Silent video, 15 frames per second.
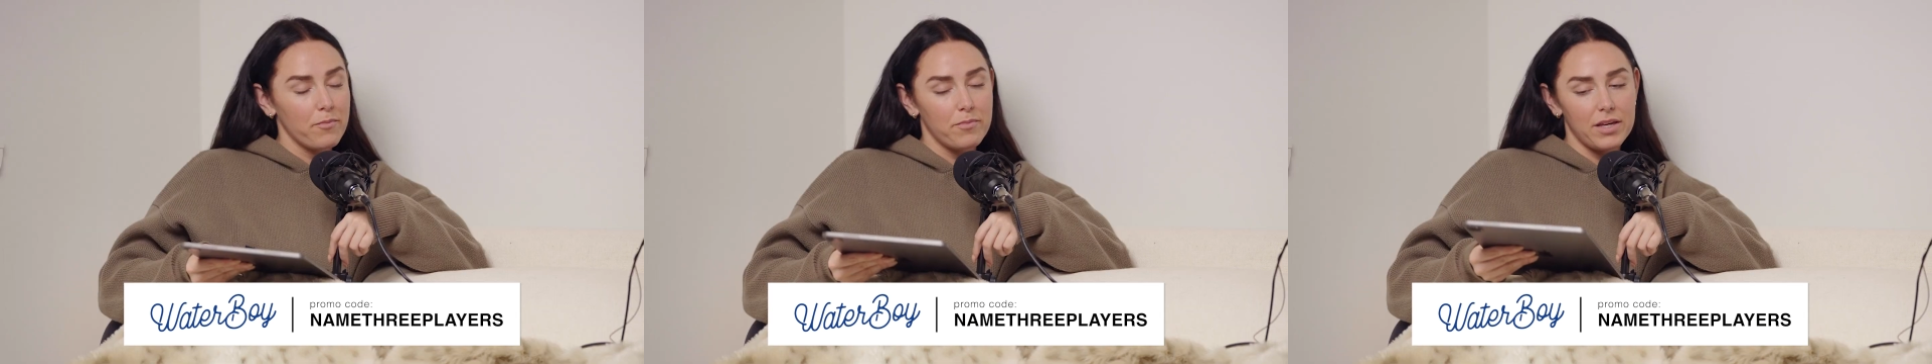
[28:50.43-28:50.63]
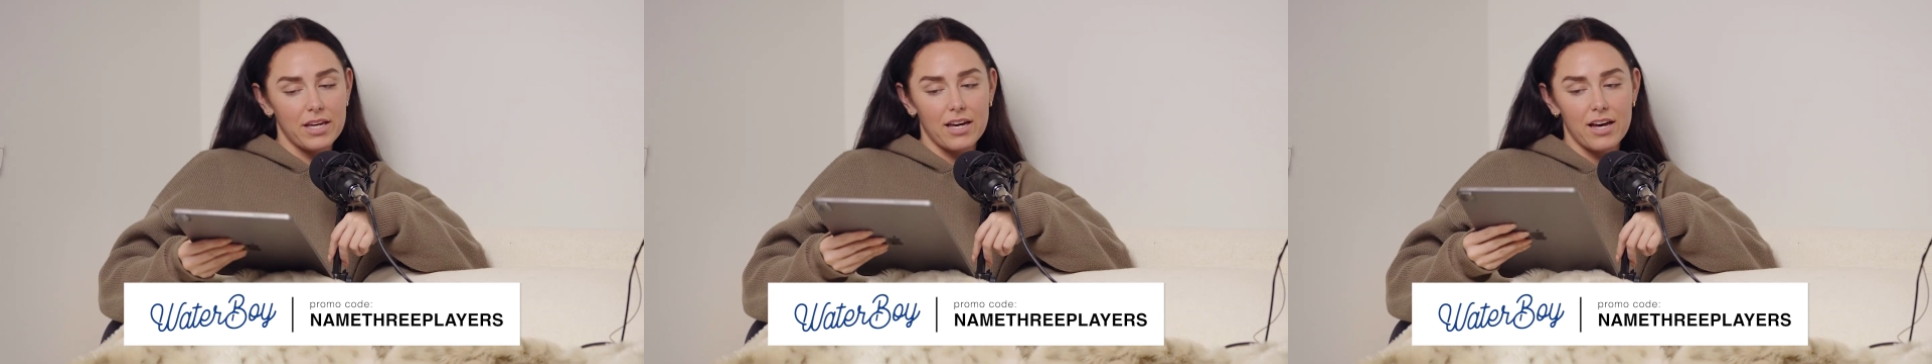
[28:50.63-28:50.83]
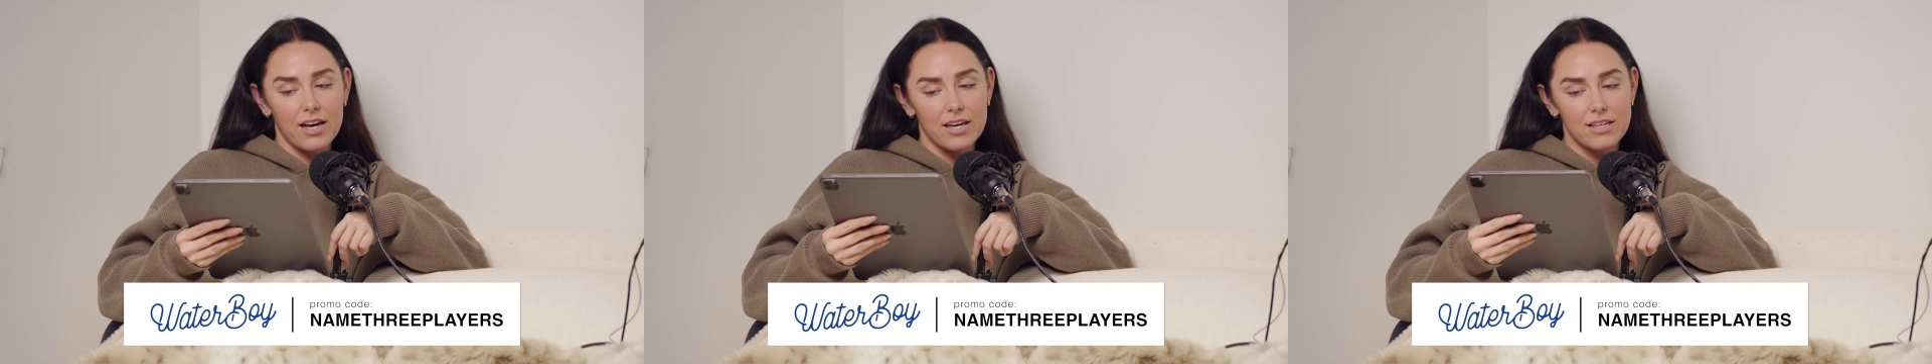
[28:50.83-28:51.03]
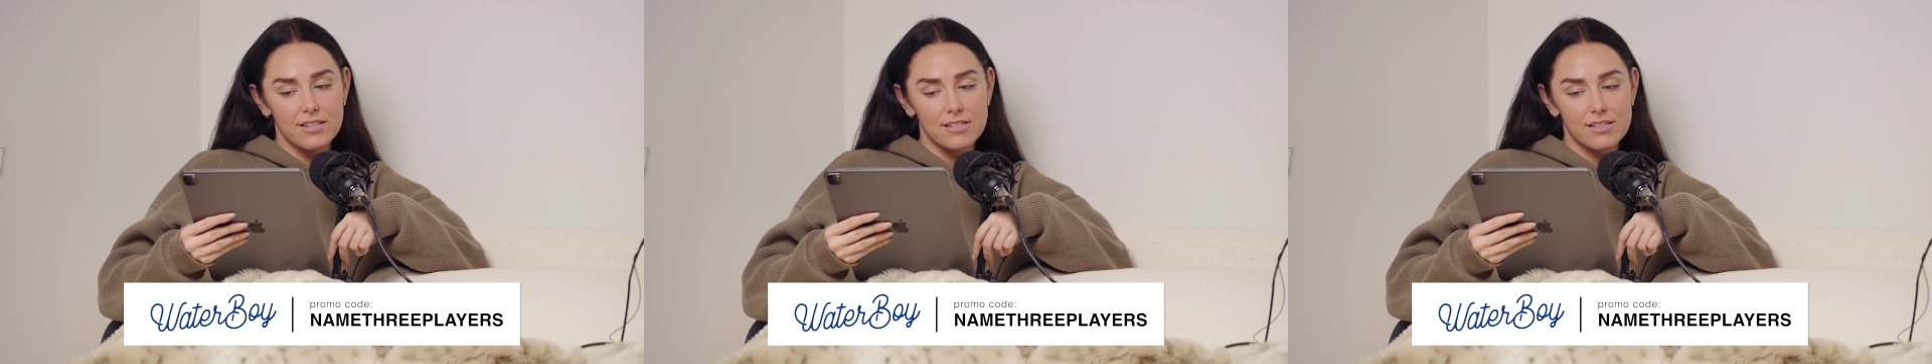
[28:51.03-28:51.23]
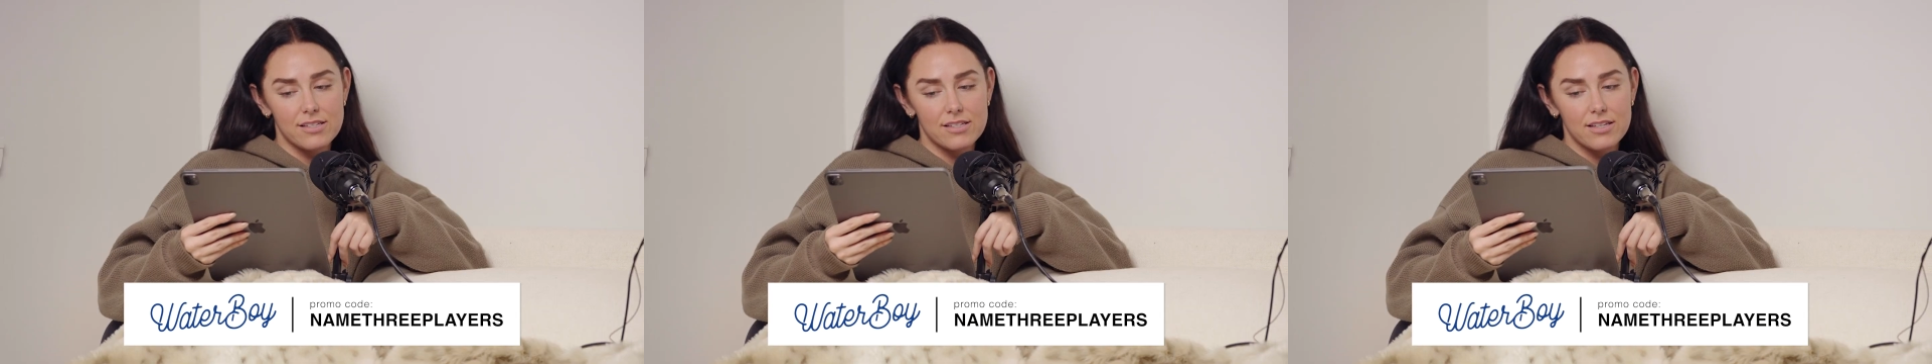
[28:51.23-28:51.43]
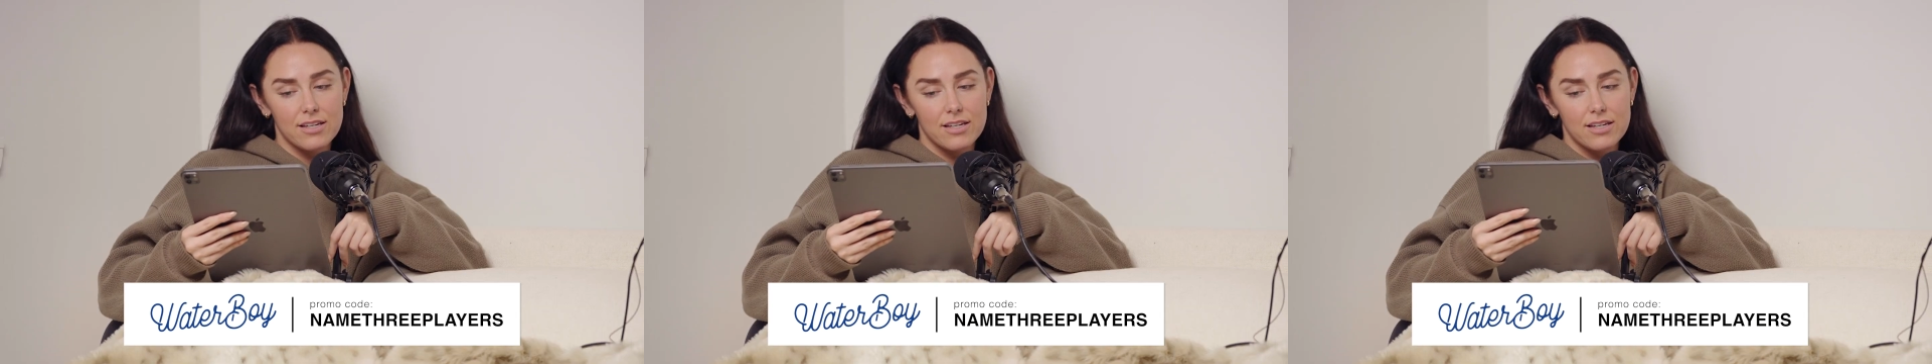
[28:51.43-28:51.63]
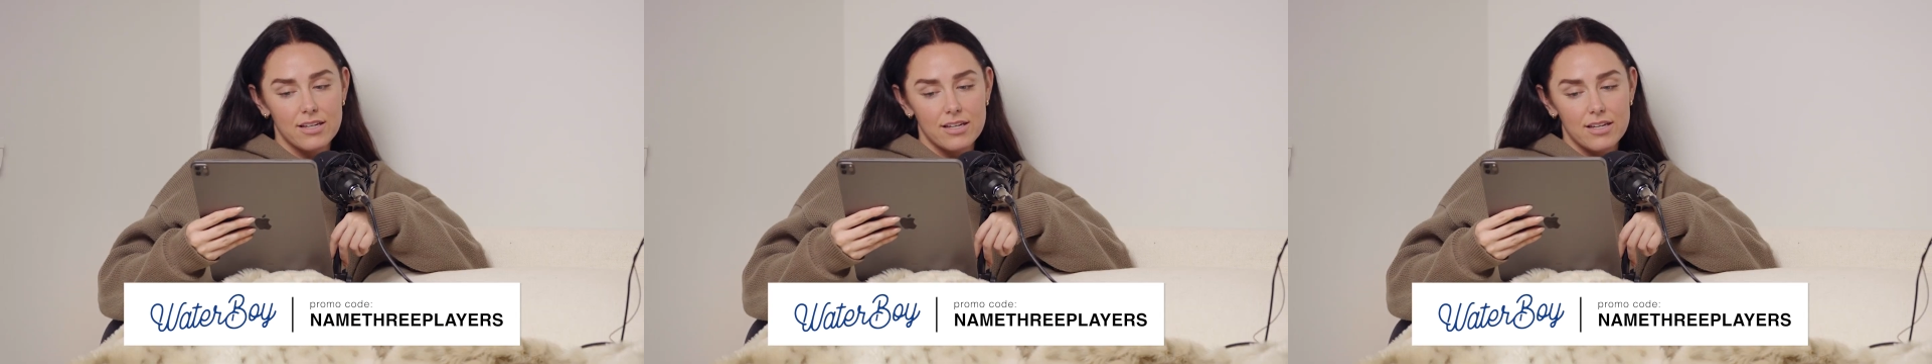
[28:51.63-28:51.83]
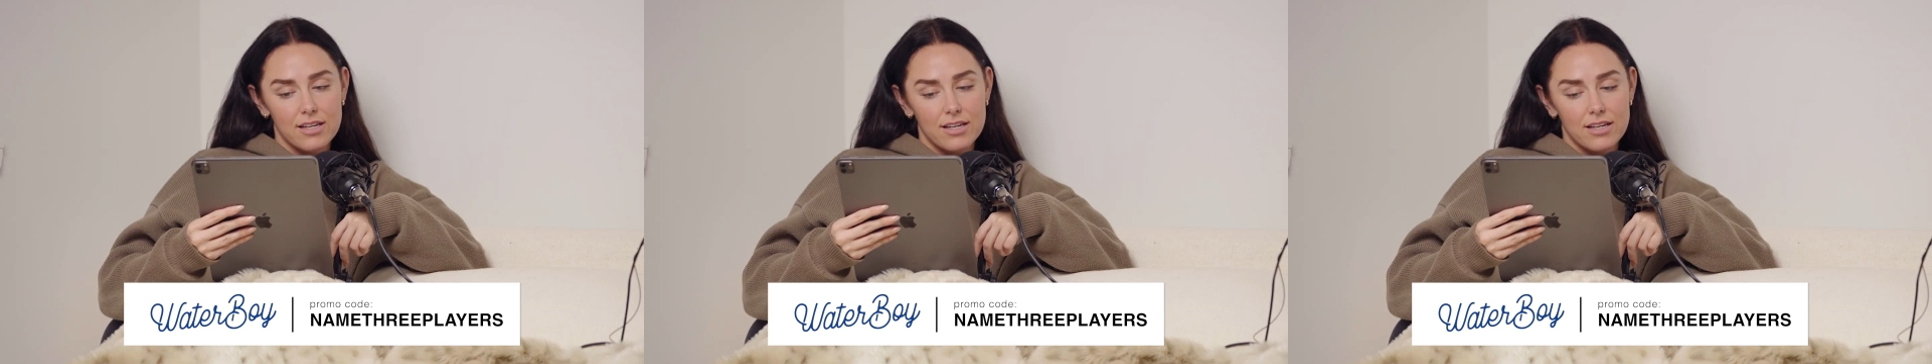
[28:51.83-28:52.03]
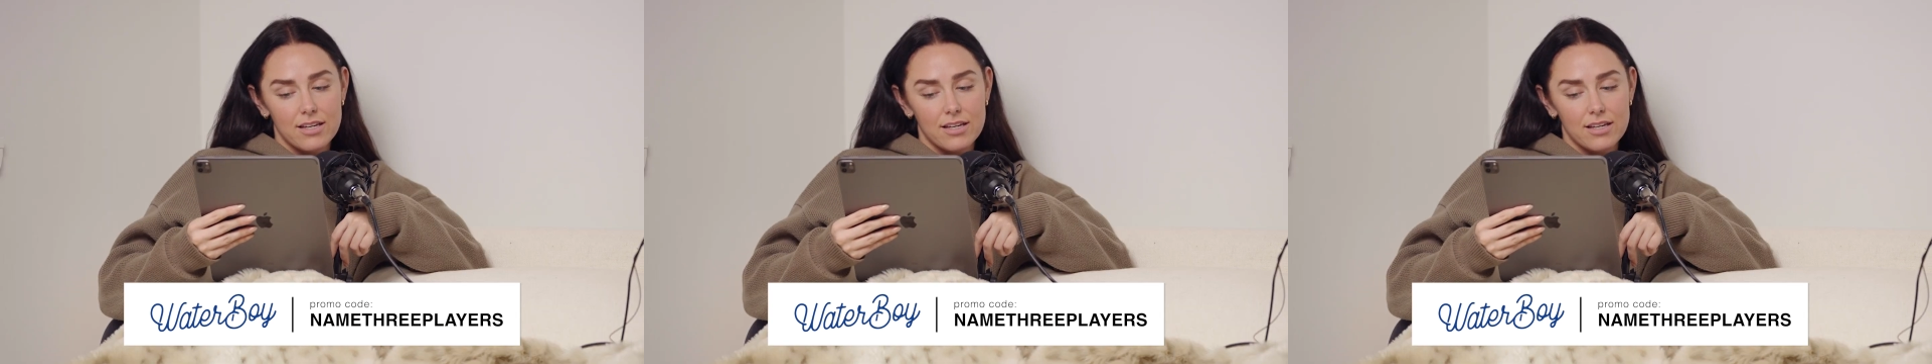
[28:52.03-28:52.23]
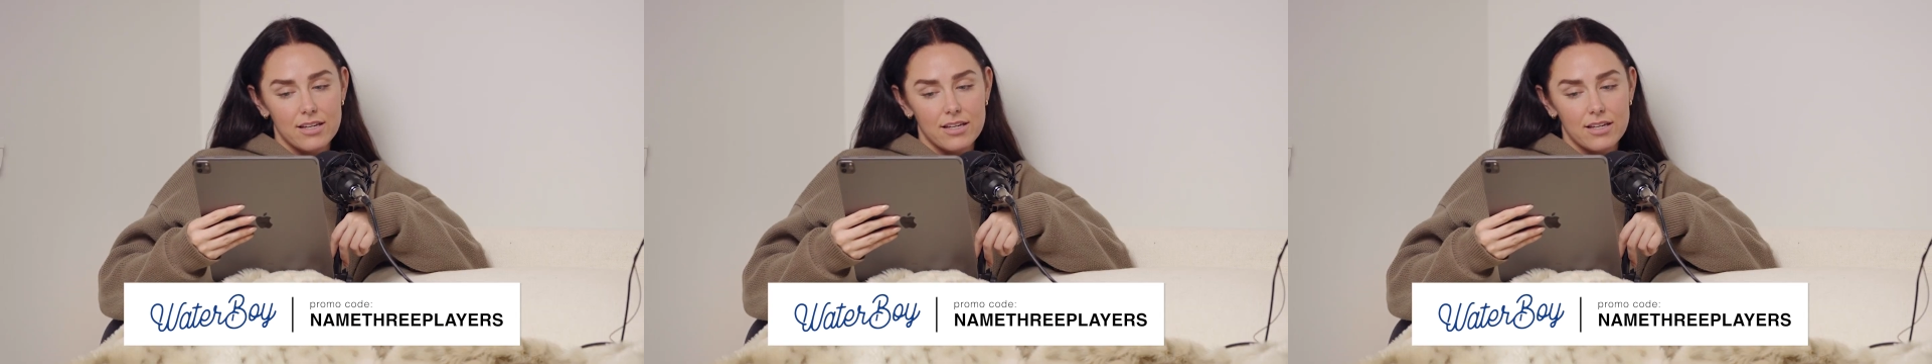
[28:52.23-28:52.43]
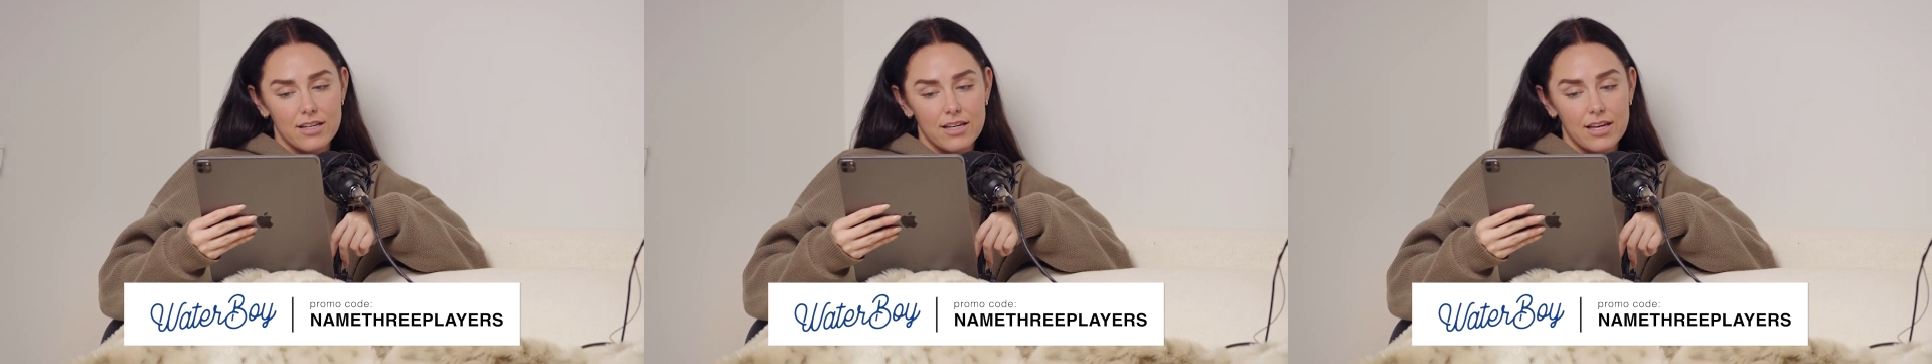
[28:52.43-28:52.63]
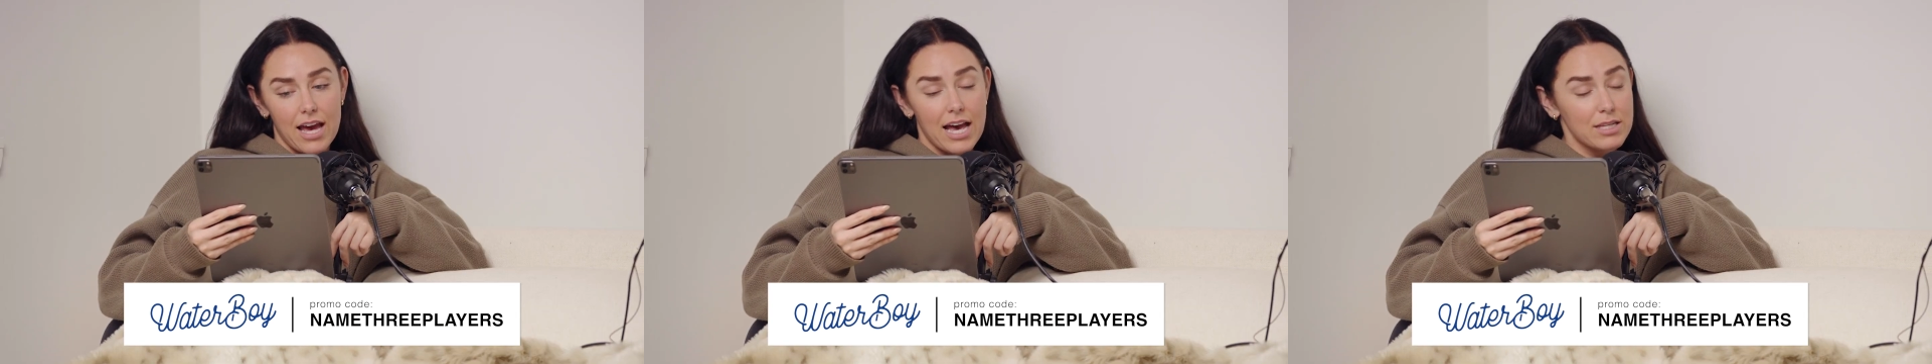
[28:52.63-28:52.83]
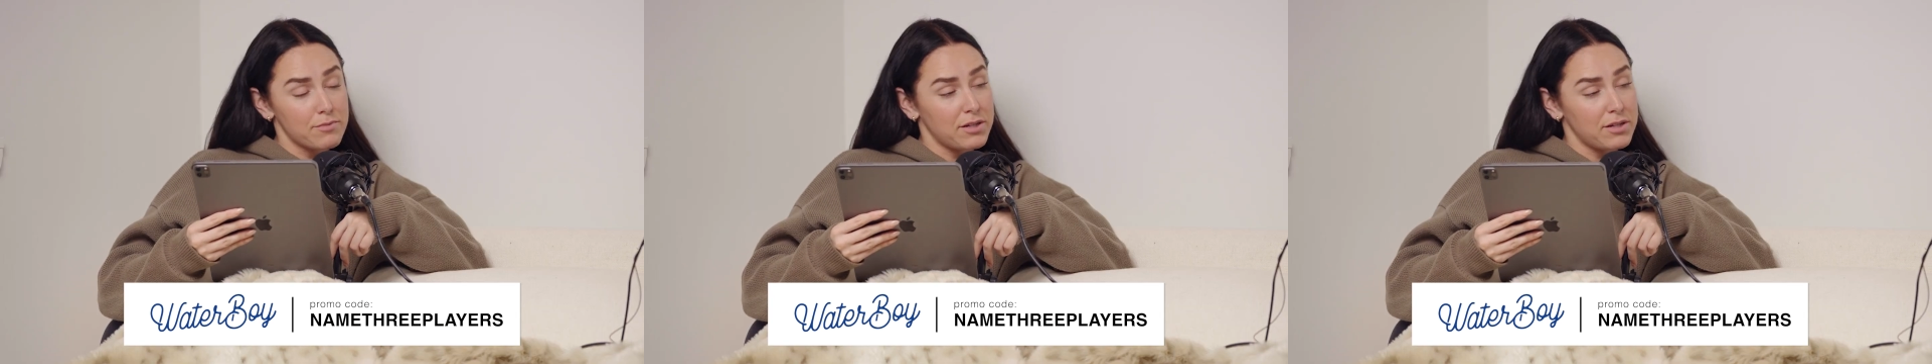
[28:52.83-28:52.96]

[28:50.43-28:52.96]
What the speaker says: Because, as